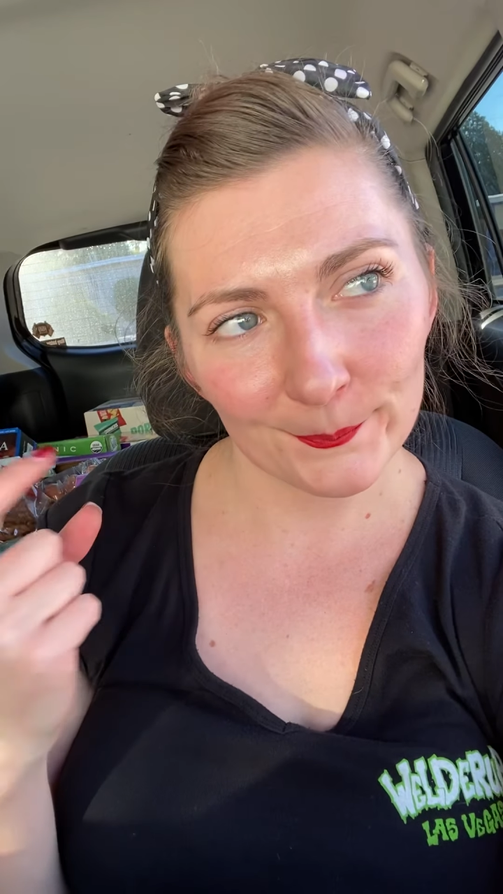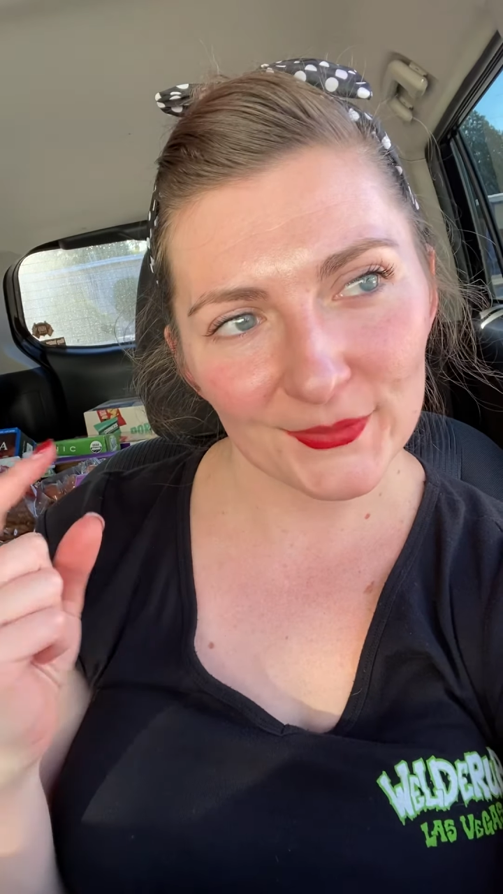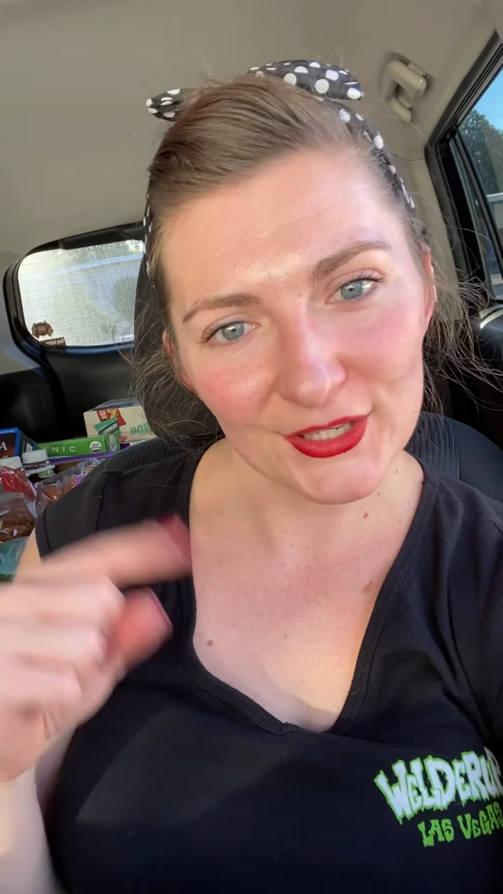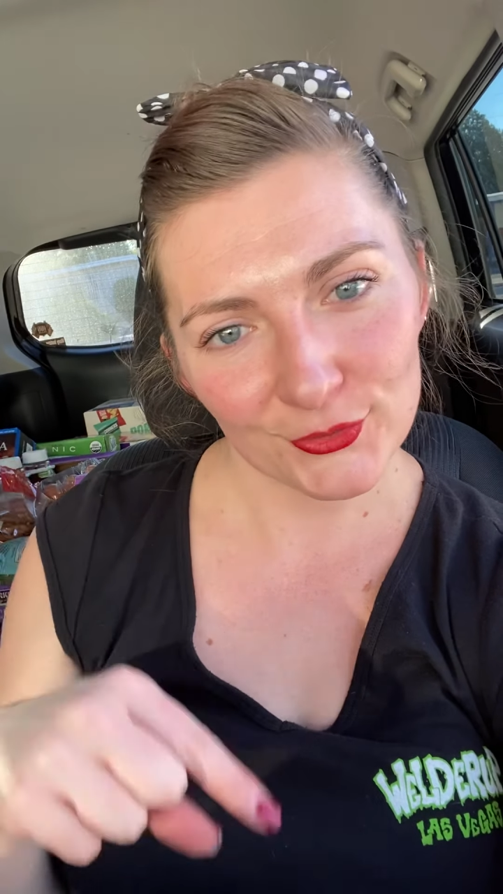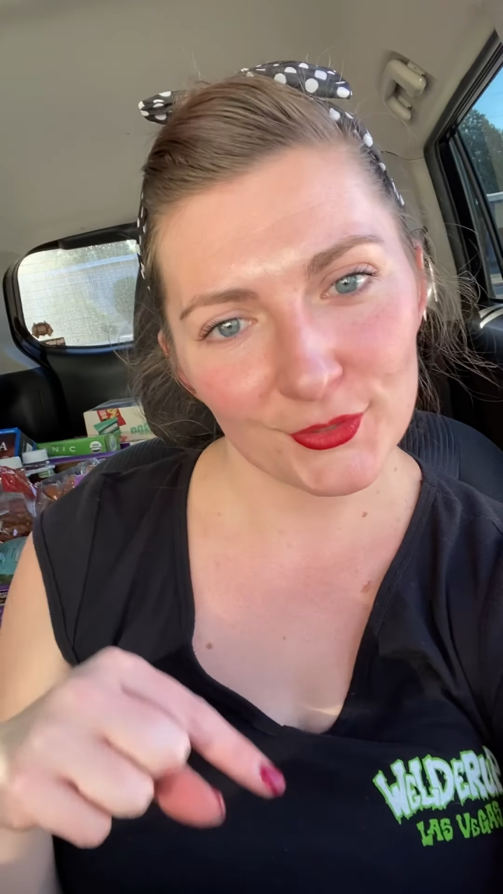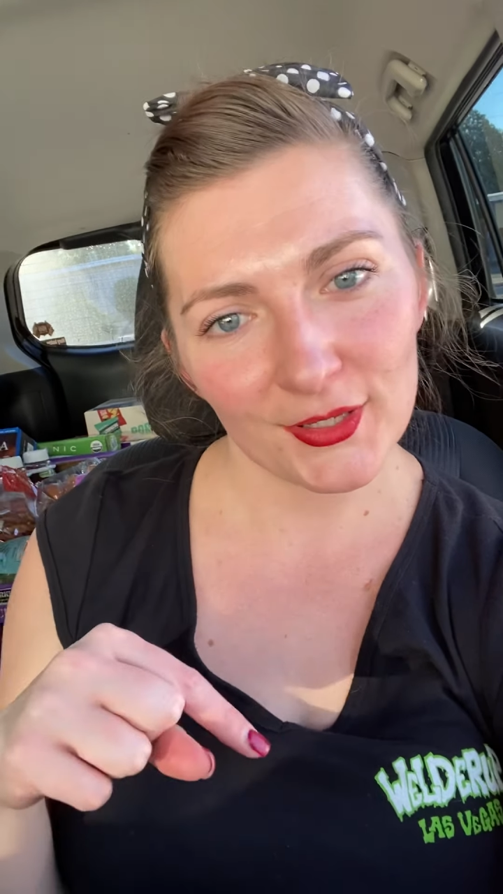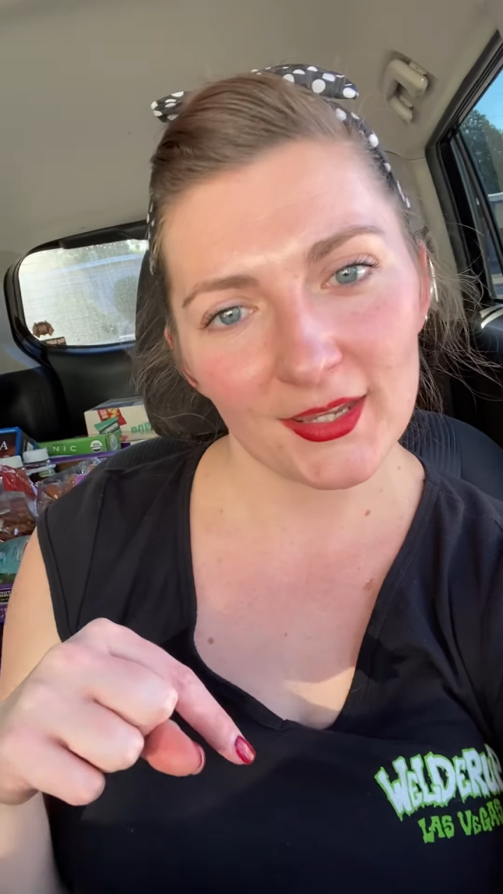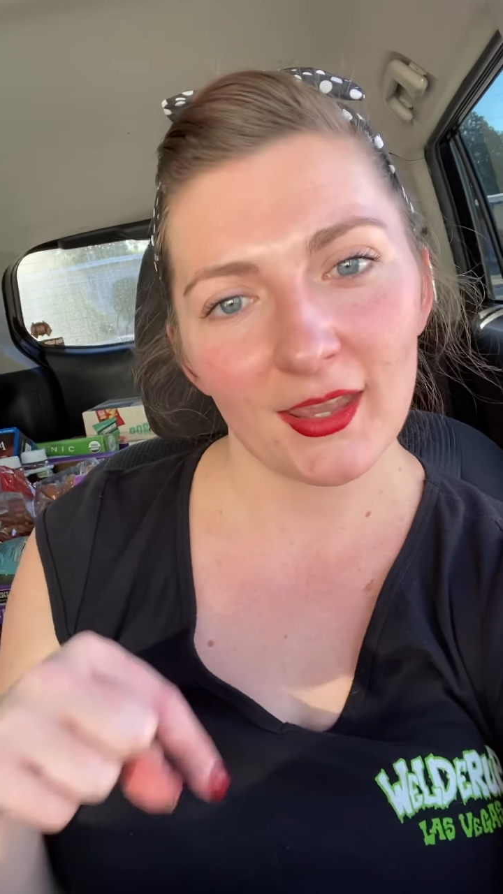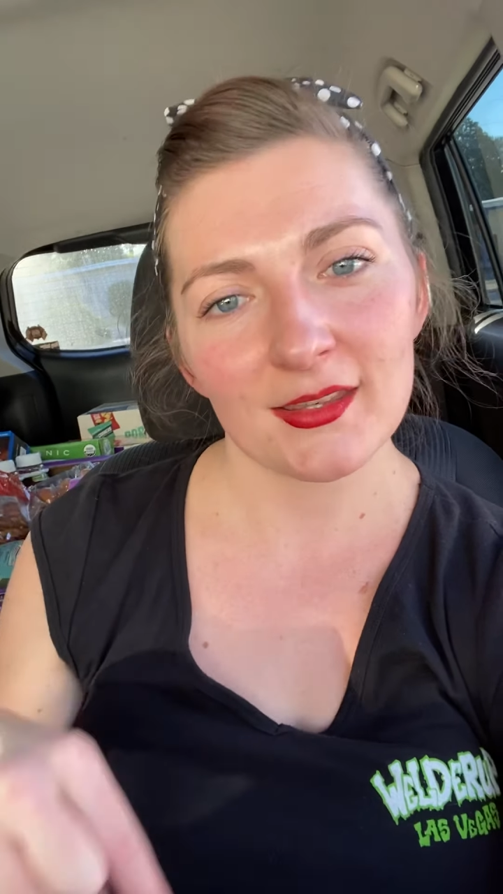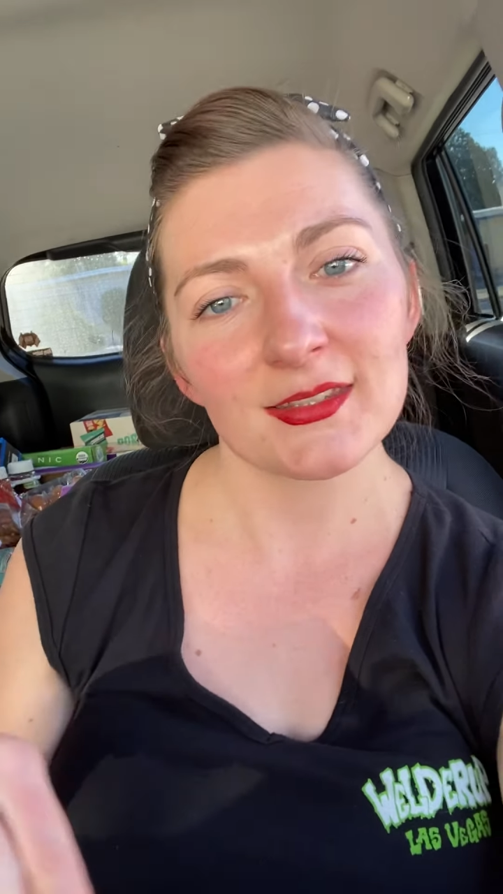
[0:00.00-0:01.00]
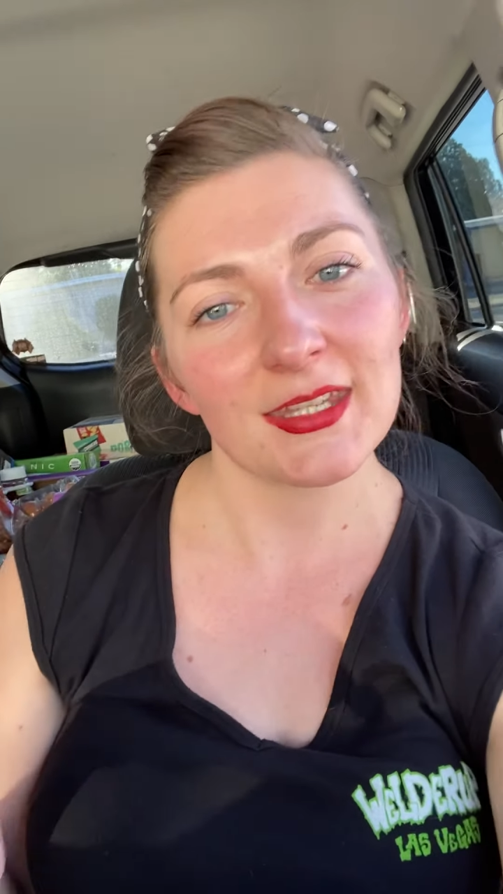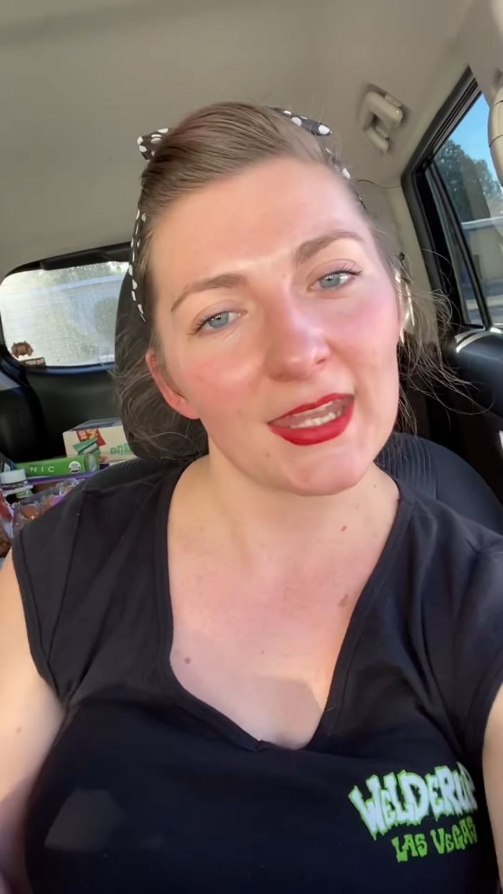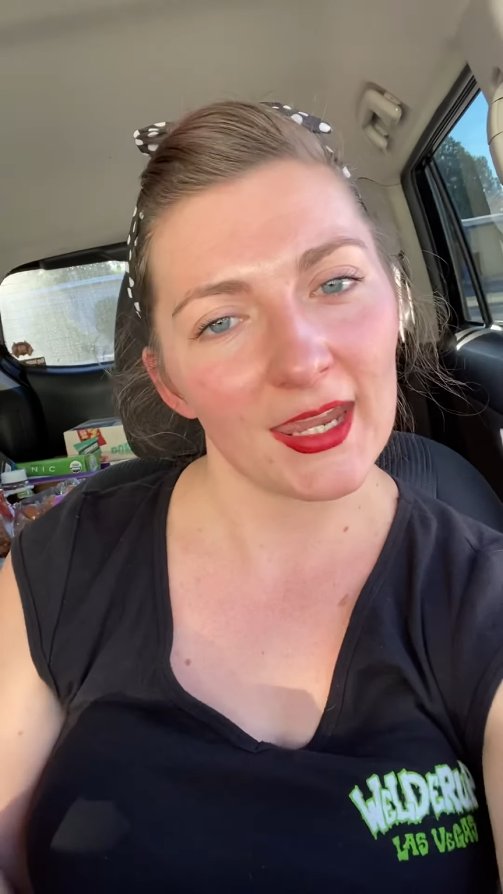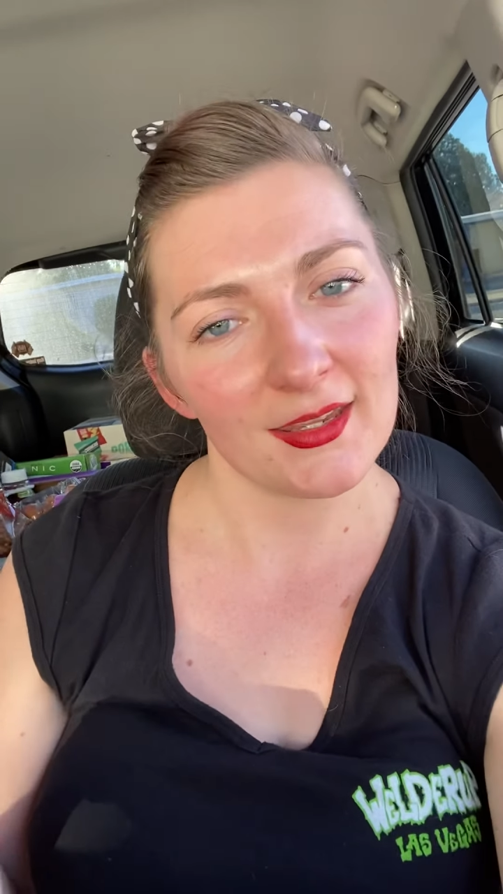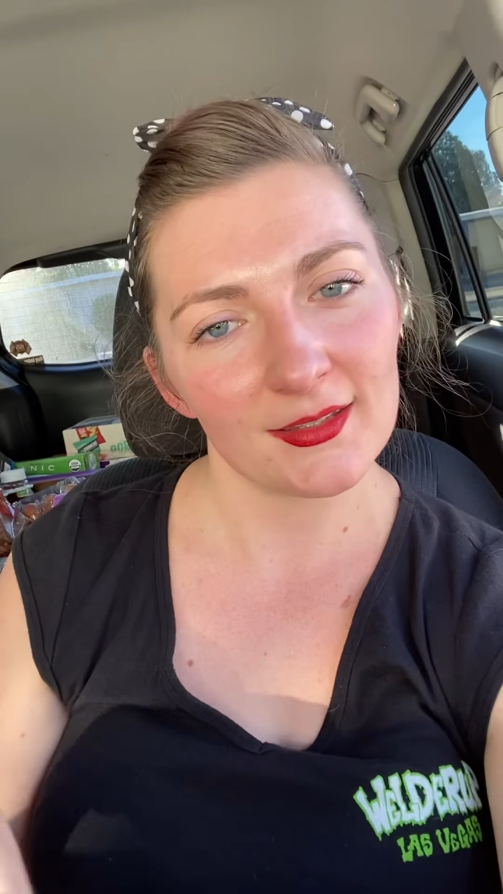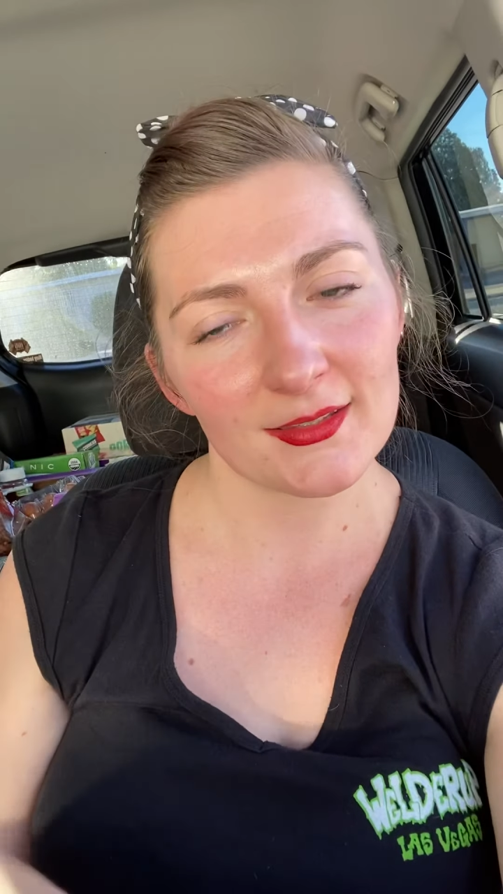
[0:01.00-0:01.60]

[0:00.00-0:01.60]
yesterday and today.